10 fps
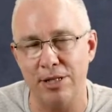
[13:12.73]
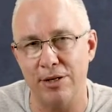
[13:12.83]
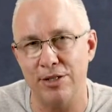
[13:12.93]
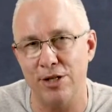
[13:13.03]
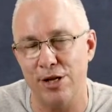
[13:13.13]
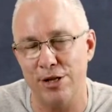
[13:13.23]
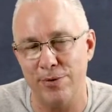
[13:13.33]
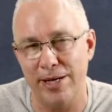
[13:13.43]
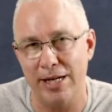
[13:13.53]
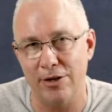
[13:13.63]
Now it's not
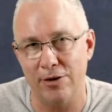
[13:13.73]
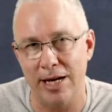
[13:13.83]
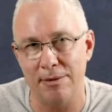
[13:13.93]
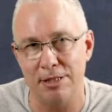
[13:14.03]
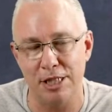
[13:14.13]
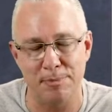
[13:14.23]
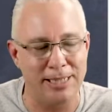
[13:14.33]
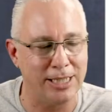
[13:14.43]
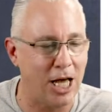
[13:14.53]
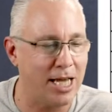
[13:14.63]
300 grams, it's a
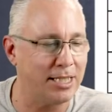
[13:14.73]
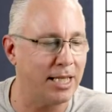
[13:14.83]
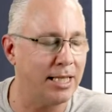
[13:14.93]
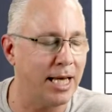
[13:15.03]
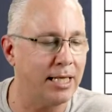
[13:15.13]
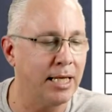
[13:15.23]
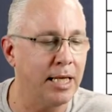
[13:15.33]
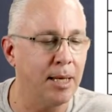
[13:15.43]
bit lighter than that.